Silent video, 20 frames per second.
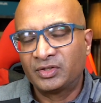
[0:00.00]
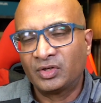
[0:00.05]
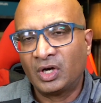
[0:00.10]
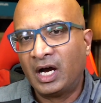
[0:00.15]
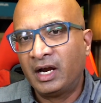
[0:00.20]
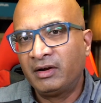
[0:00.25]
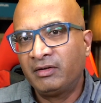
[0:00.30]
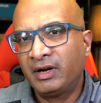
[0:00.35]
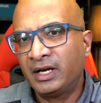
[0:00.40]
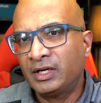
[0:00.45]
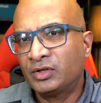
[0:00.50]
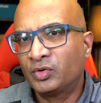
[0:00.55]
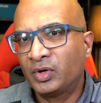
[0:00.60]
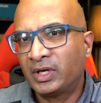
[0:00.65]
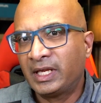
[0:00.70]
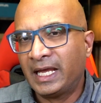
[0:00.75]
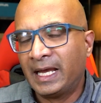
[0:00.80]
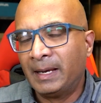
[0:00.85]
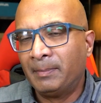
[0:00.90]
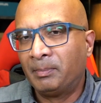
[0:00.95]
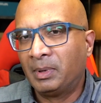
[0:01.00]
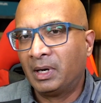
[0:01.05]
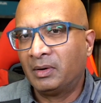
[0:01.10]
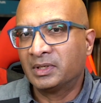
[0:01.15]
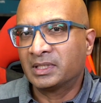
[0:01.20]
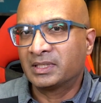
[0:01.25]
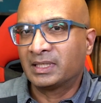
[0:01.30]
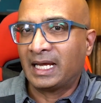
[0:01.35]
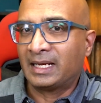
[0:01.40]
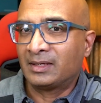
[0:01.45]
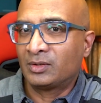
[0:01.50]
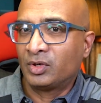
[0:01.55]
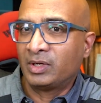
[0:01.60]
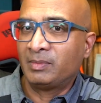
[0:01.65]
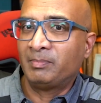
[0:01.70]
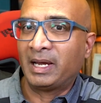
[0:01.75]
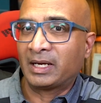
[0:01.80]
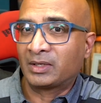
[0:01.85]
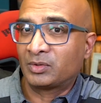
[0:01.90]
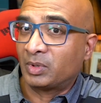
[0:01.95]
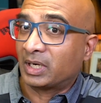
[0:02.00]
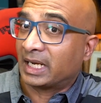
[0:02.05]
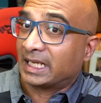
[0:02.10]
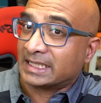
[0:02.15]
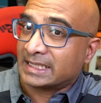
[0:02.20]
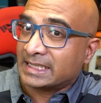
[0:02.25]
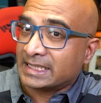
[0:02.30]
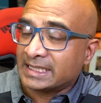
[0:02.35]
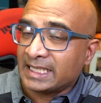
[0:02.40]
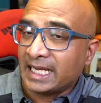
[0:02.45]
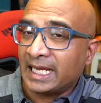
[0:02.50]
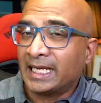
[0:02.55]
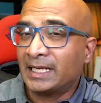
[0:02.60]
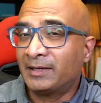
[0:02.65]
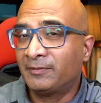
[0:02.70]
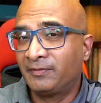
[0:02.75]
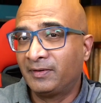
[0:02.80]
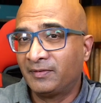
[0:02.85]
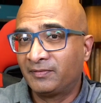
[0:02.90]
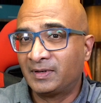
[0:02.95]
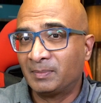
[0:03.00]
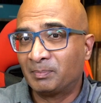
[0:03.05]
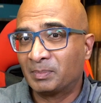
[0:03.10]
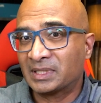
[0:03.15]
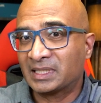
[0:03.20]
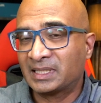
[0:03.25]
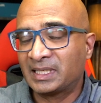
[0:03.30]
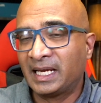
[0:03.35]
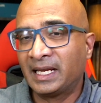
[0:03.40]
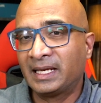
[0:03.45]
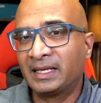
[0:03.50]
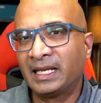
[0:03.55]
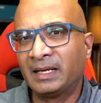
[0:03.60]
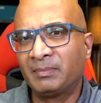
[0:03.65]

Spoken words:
So 120 amp hours, and going back to what I said, 50%,